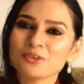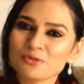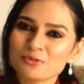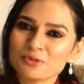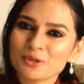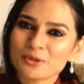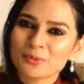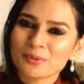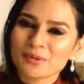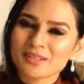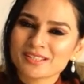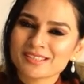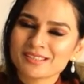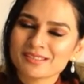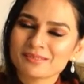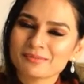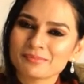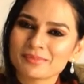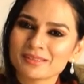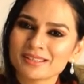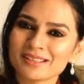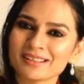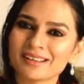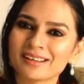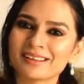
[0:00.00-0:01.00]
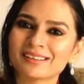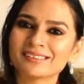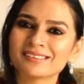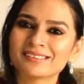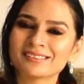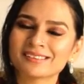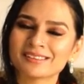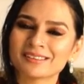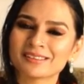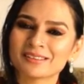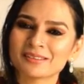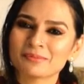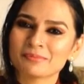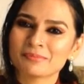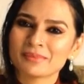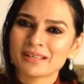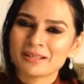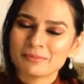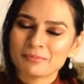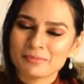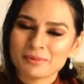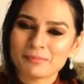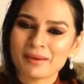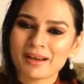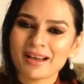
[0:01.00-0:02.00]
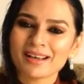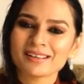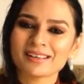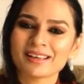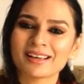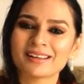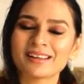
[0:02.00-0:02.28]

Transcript: you for questioning me and mail me back.